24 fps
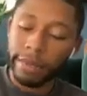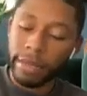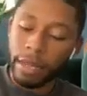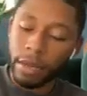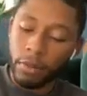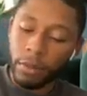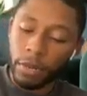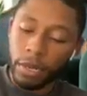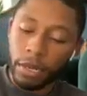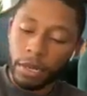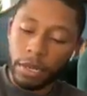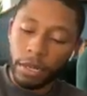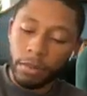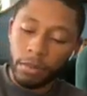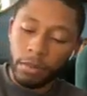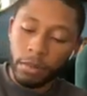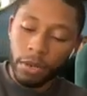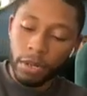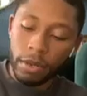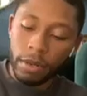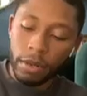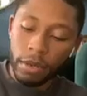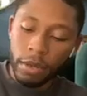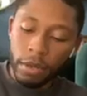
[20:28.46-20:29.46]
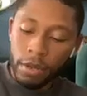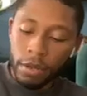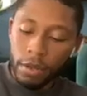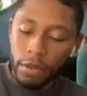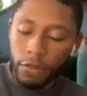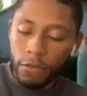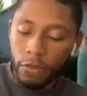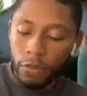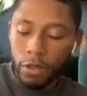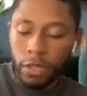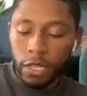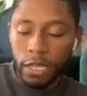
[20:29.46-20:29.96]
that we need, but
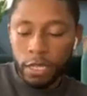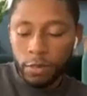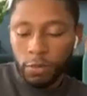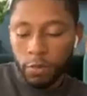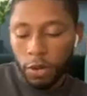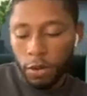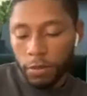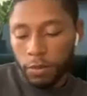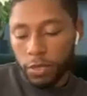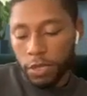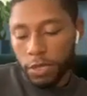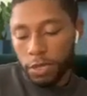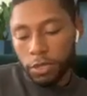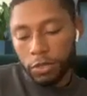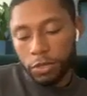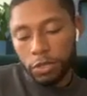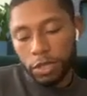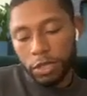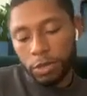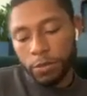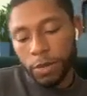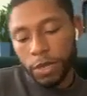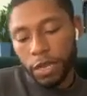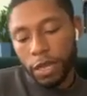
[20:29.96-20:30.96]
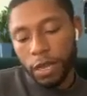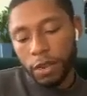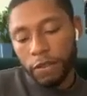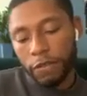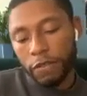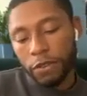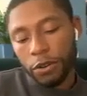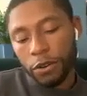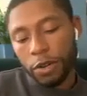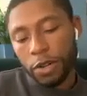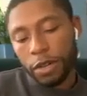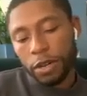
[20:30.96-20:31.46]
for these purposes, it'll just be kind of
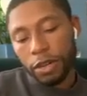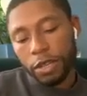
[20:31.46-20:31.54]
folded here.